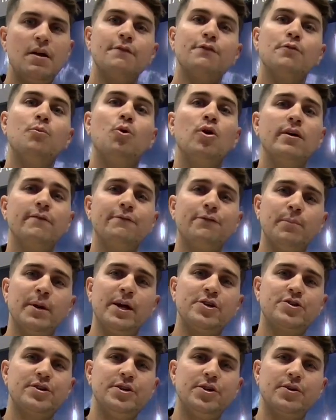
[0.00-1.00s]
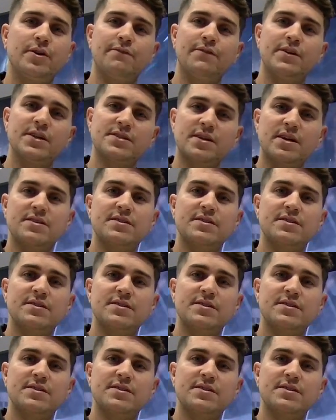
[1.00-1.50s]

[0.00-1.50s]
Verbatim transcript: For more information, you can visit